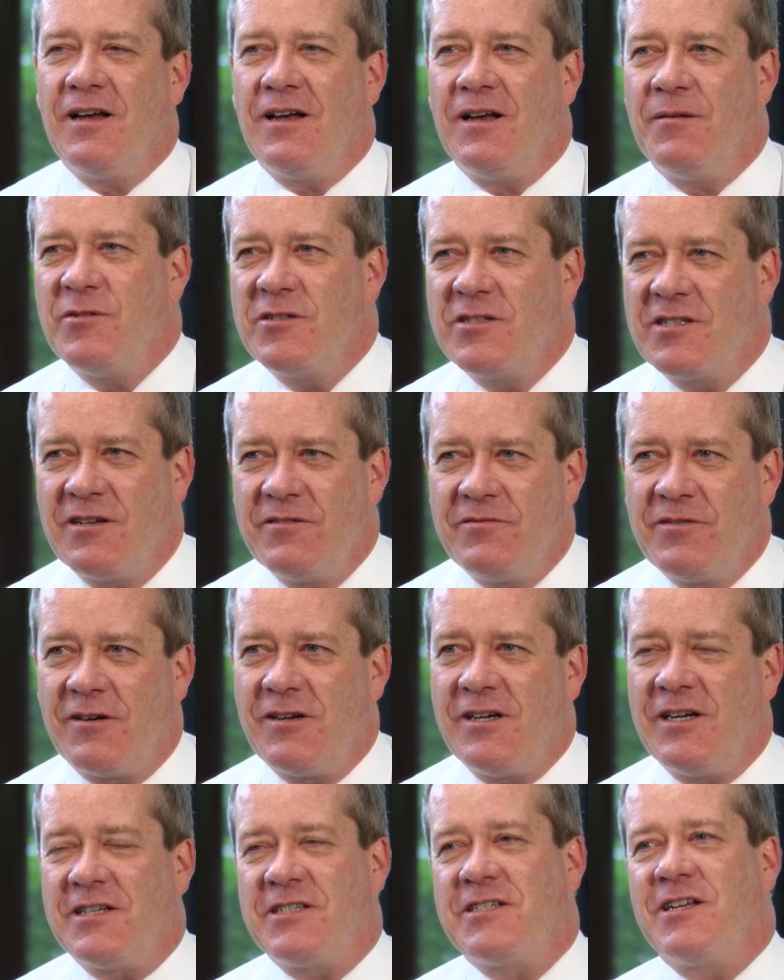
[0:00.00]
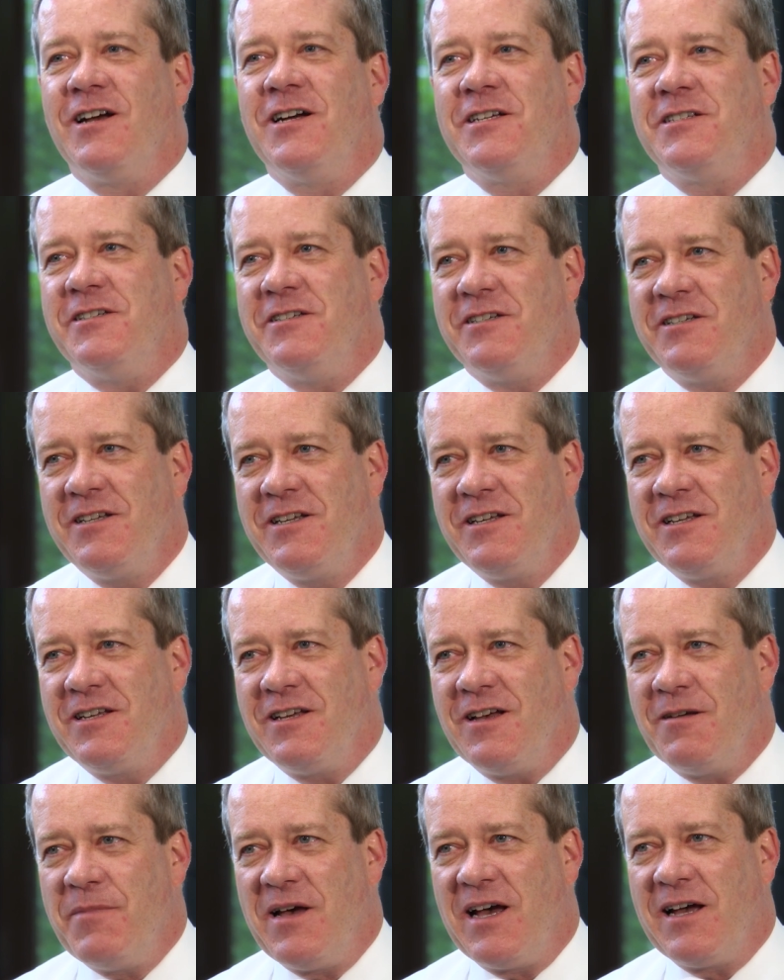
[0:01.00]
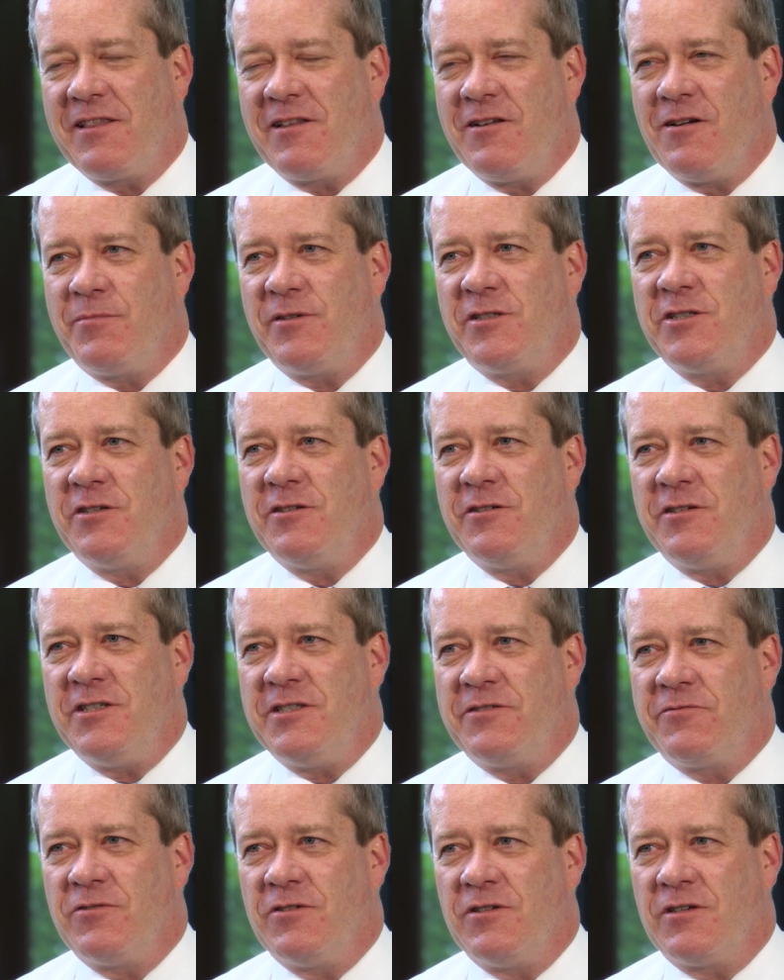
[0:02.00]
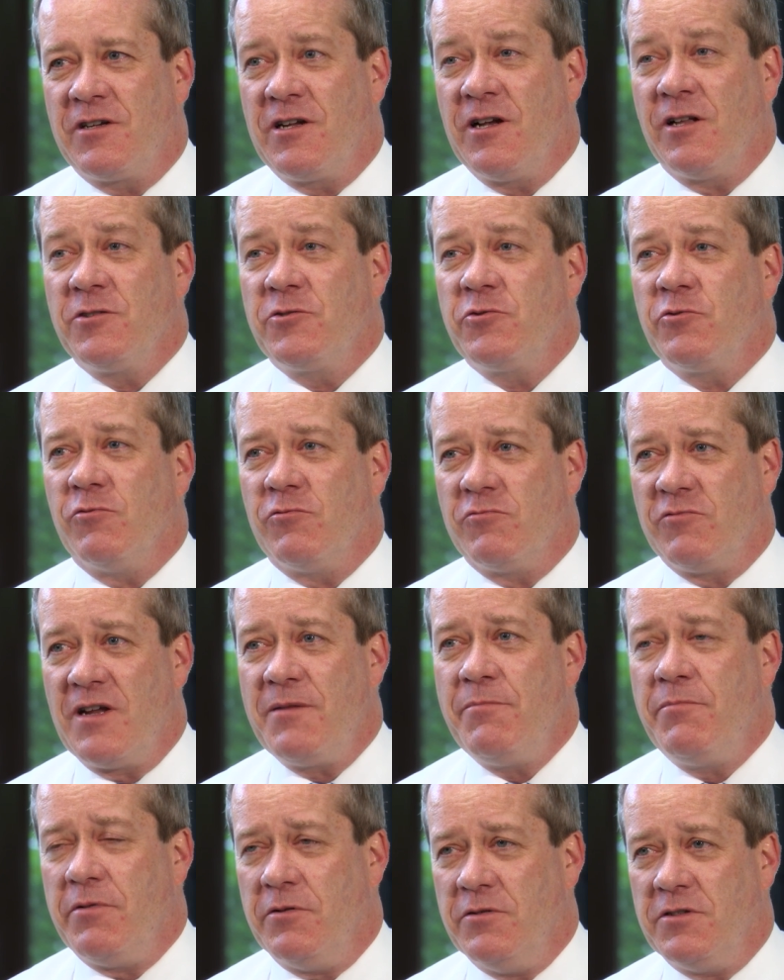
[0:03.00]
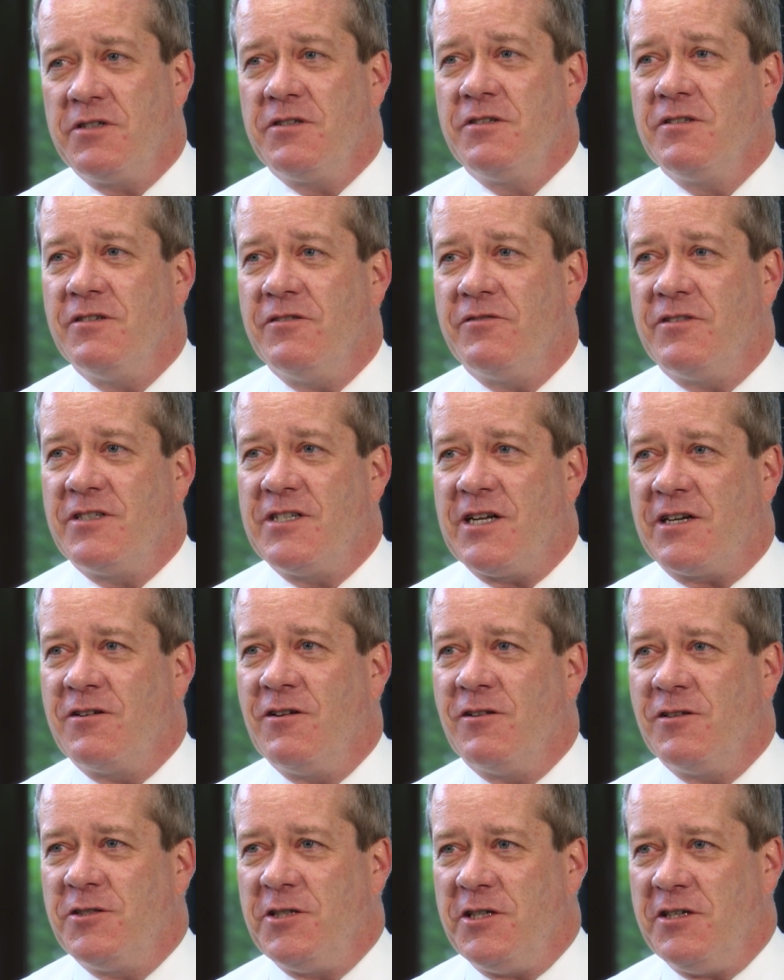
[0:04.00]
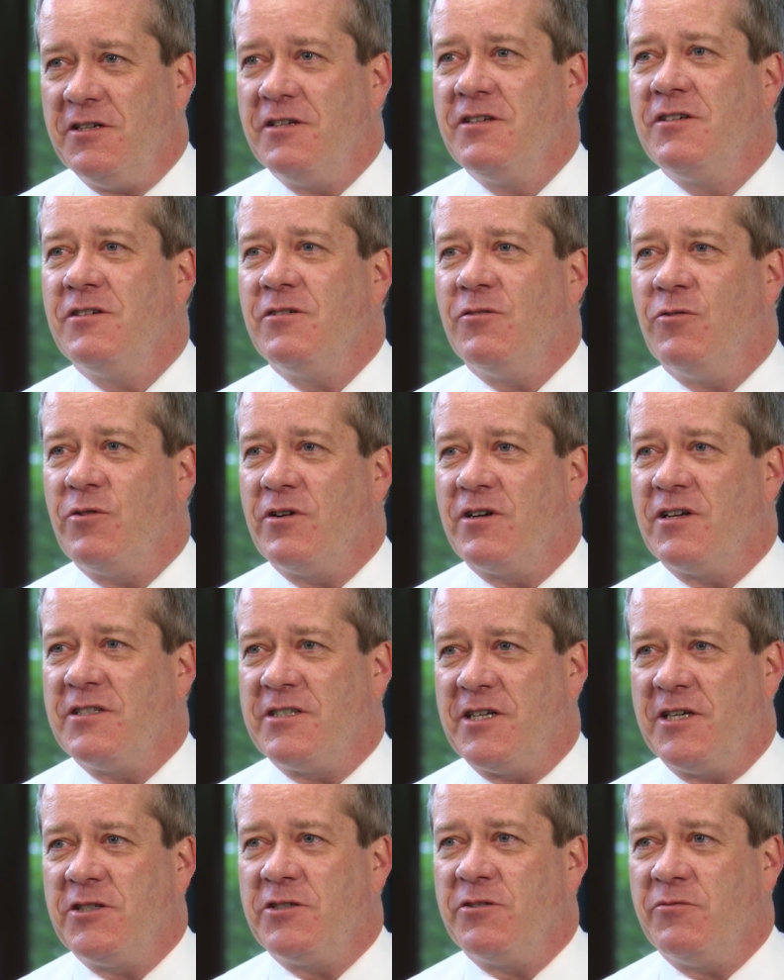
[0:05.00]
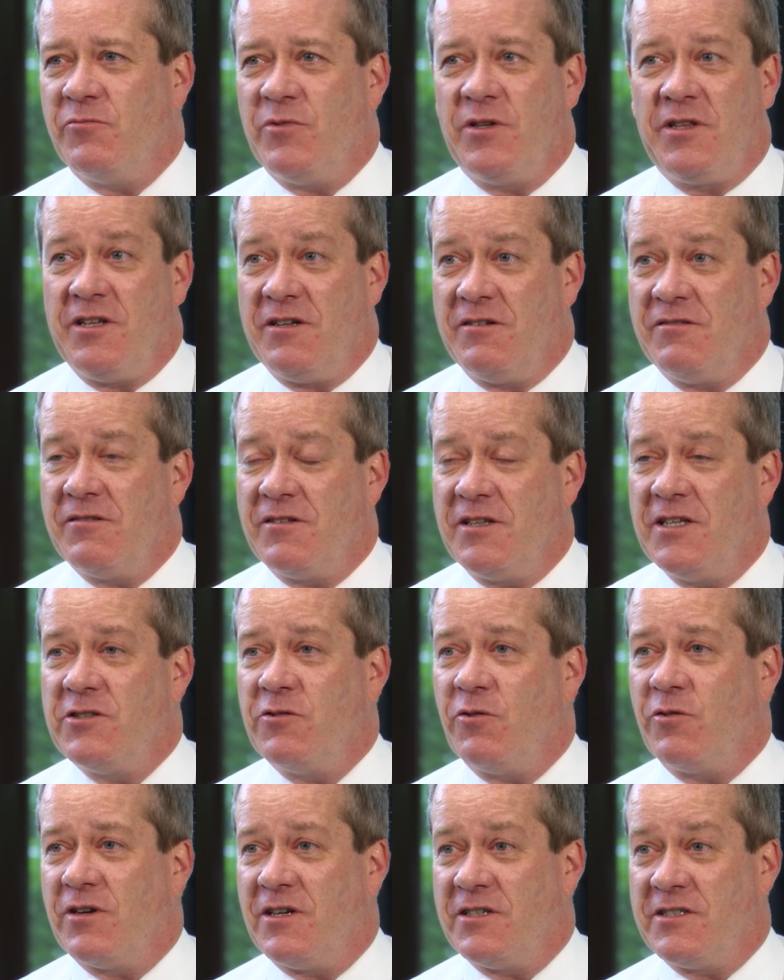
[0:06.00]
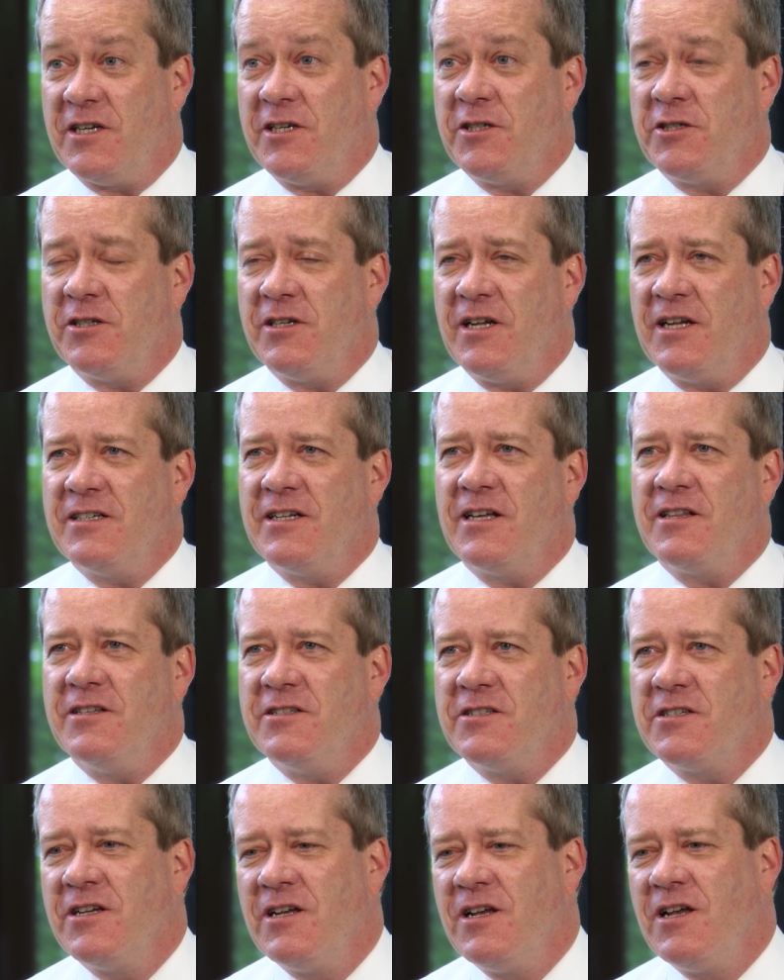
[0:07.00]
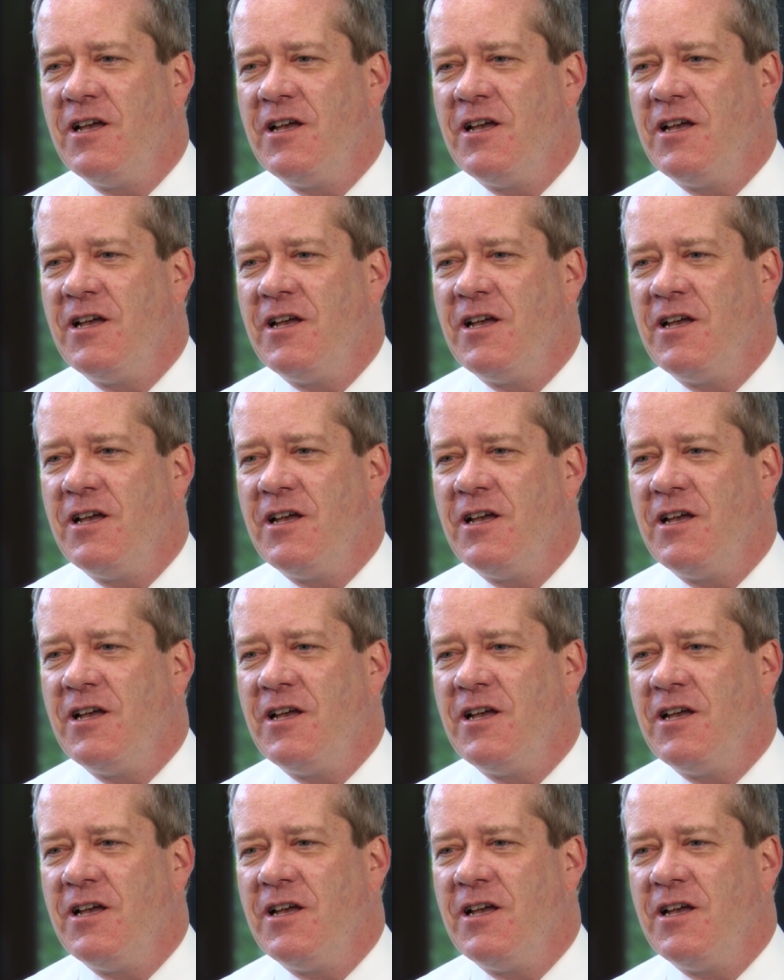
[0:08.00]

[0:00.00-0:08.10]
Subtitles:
I'm also very excited about the opportunities for a cultural reboot of the technology organisation within this organisation and others.